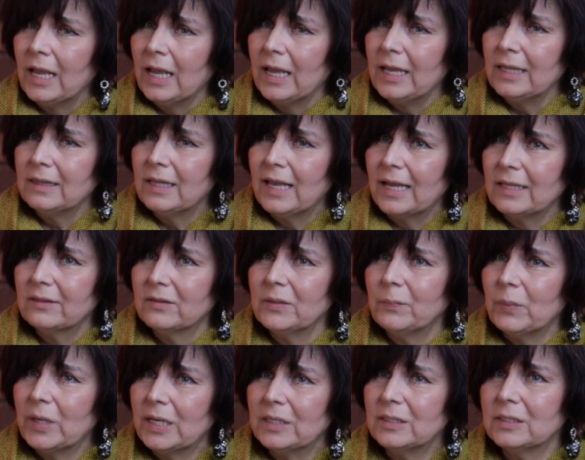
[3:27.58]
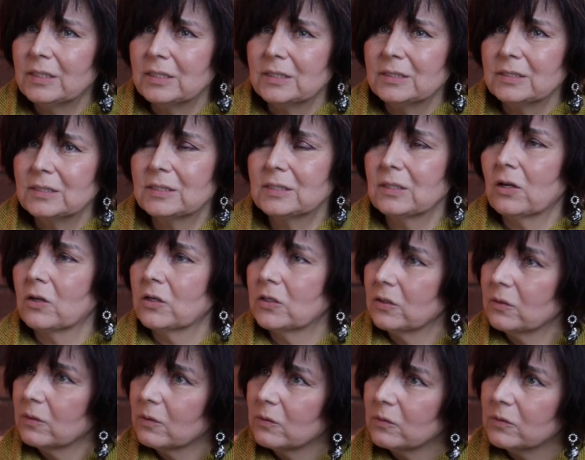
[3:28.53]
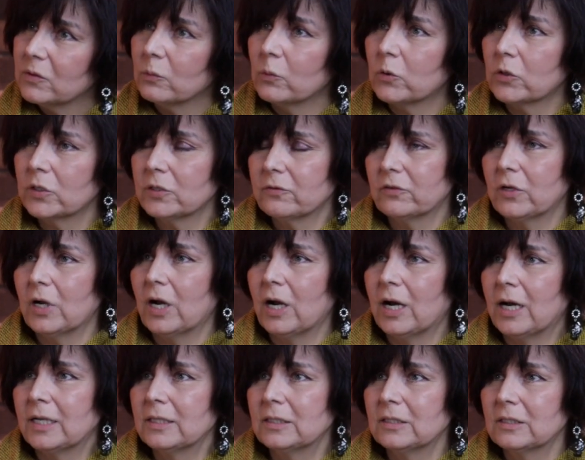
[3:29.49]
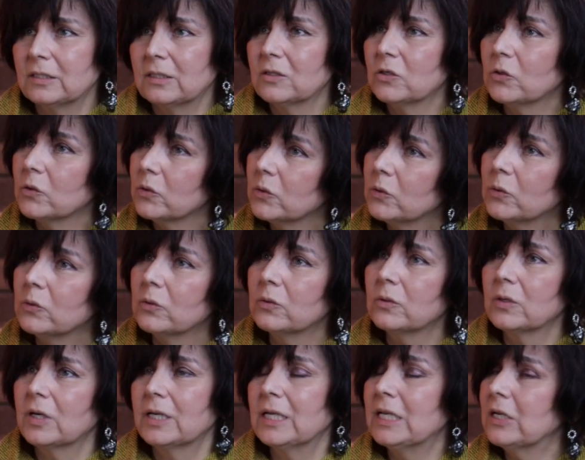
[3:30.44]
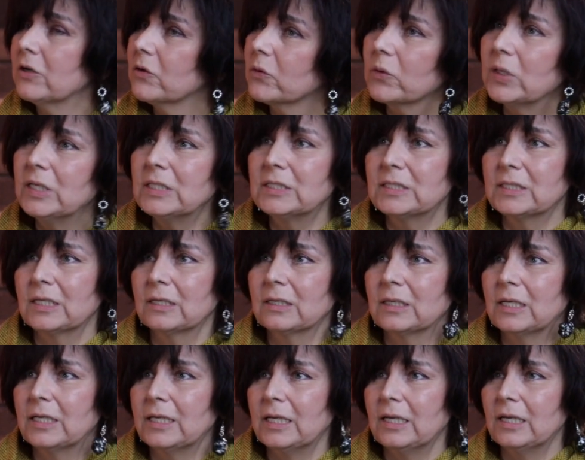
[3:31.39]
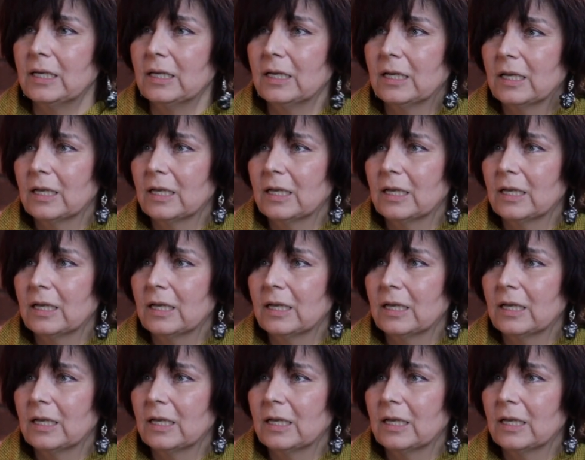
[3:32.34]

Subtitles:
And that dependence on the Word of God grew increasingly